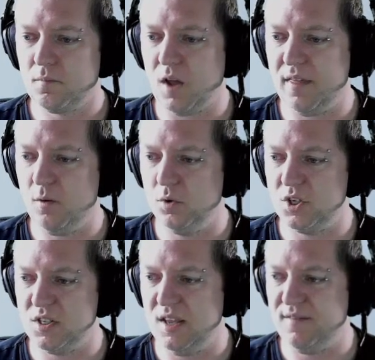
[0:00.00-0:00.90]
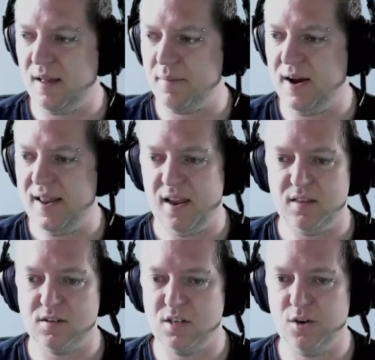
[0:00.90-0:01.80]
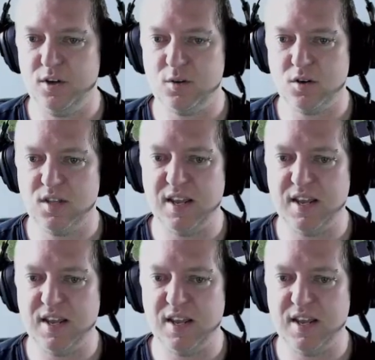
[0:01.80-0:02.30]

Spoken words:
I think we'll just leave that part out of this series because the